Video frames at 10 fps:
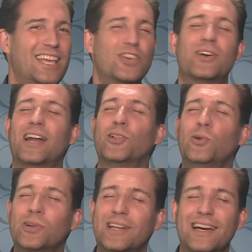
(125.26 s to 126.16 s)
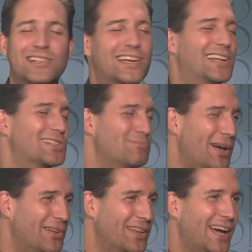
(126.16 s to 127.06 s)
You gotta look nice, you gotta
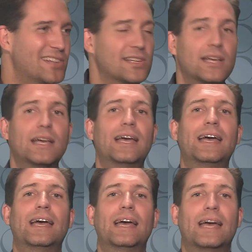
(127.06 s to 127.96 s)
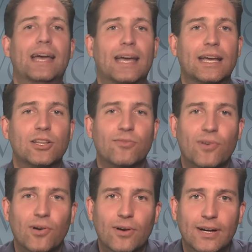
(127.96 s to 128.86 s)
smell nice, and you've
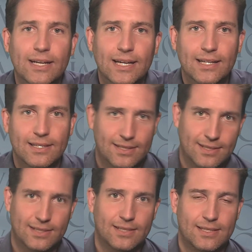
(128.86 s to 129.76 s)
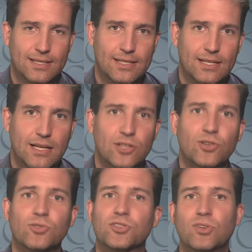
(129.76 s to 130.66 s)
earned it.
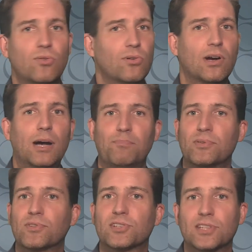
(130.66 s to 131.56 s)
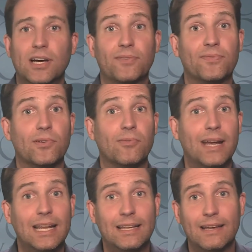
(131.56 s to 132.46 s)
So store up your stuff for a
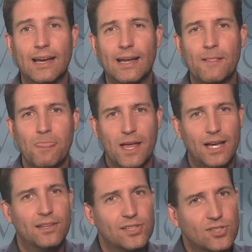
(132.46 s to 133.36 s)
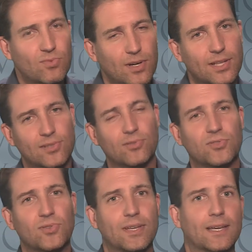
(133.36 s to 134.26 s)
rainy day. And this is where it gets a little
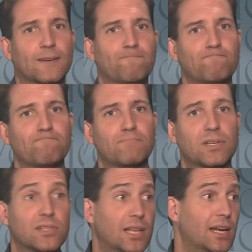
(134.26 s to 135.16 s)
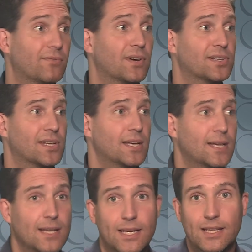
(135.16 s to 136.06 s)
tricky, because a lot of us
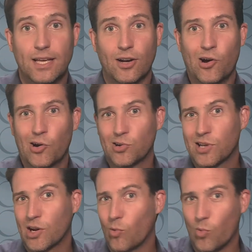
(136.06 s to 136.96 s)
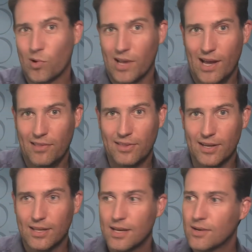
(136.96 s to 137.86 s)
in that hard kind of work
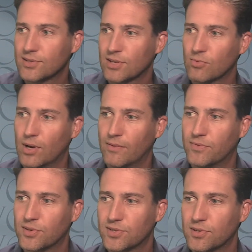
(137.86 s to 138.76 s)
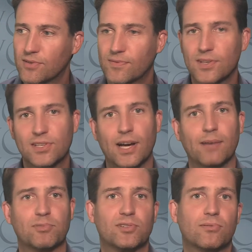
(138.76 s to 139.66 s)
ethic say, well, I deserve this,
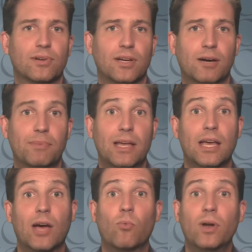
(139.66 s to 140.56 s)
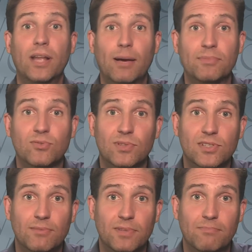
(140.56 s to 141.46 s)
I'm storing up. And what happens when
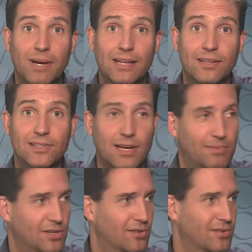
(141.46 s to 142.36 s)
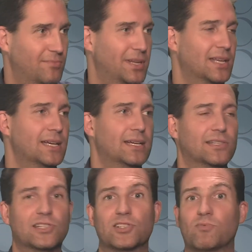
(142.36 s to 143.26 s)
something bad does happen? I mean,
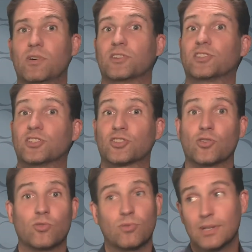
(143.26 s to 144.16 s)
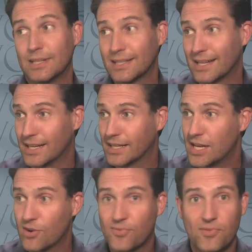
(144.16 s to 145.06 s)
Jesus wants us to just go kind of
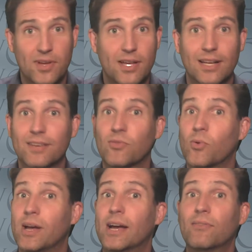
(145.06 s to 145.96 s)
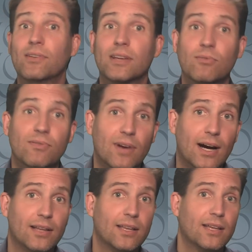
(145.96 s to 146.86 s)
carefree and give away everything we've
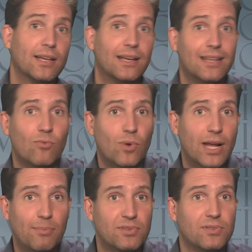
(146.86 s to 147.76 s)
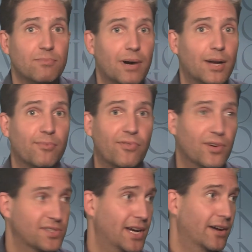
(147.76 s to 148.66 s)
got. And then what happens when the bottom
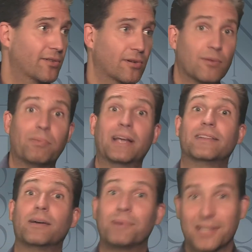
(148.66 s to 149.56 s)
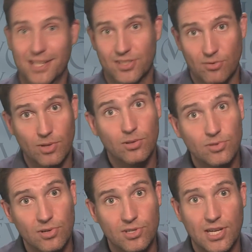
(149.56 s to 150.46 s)
falls out or a pandemic hits or we
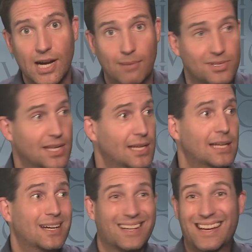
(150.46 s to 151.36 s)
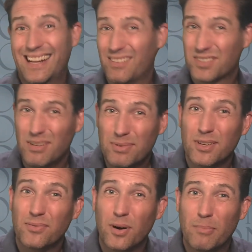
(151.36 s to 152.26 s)
lose our jobs? Got to have something
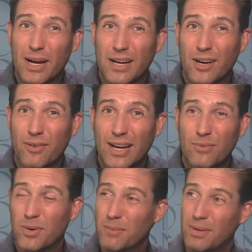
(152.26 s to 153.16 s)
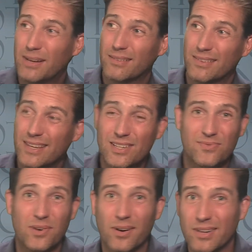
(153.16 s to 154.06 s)
to fall back on, right? What about things
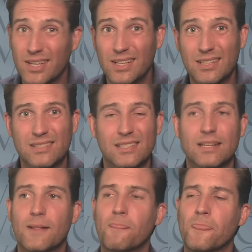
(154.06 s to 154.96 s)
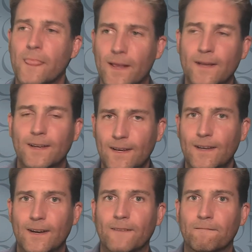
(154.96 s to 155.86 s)
for our kids? And
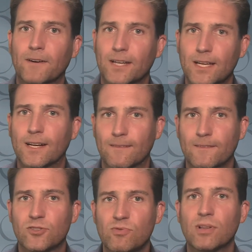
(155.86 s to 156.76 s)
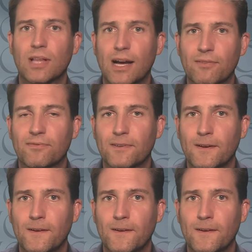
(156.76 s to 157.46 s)
yeah, I get it. It's real life.